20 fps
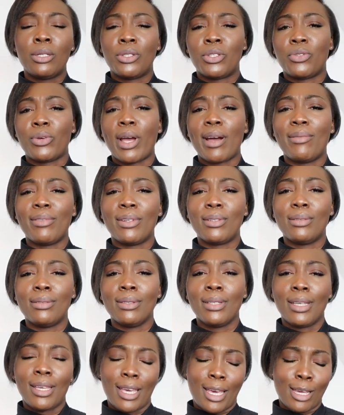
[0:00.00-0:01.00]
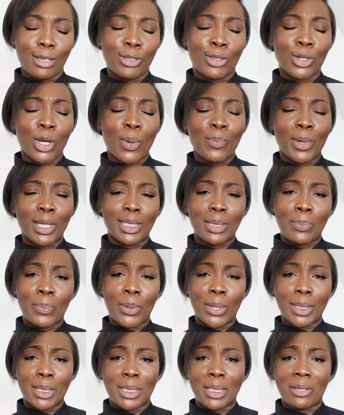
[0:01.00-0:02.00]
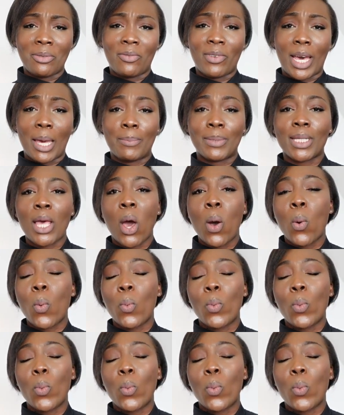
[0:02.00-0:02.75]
travel, enjoyment and positive vibes.